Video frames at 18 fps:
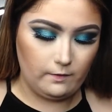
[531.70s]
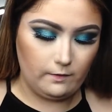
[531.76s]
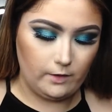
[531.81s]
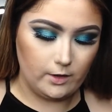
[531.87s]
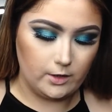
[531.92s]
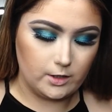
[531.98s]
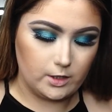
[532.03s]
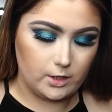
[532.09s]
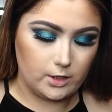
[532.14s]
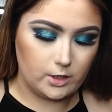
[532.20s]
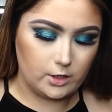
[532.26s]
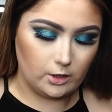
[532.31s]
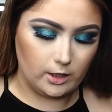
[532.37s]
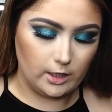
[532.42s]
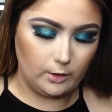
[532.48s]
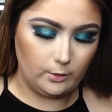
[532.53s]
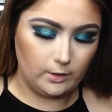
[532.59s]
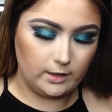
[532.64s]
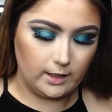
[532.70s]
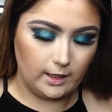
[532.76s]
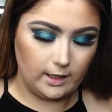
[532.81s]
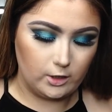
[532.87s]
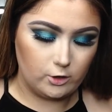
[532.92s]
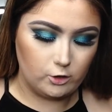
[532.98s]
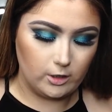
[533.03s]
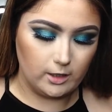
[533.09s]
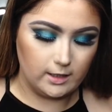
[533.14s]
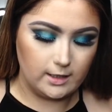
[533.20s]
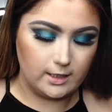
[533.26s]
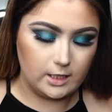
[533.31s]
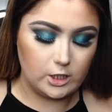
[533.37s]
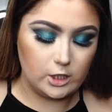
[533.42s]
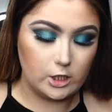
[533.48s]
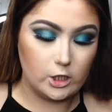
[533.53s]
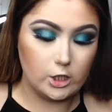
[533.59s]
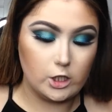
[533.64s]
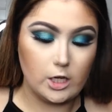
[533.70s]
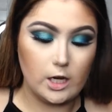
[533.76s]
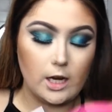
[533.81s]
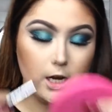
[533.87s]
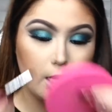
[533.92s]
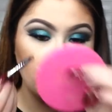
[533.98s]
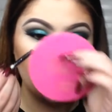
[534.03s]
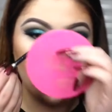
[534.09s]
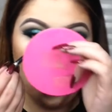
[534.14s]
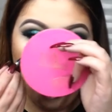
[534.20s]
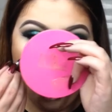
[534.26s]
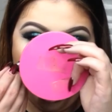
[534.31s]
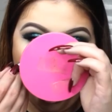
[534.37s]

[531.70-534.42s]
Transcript: First, starting with that transition shade.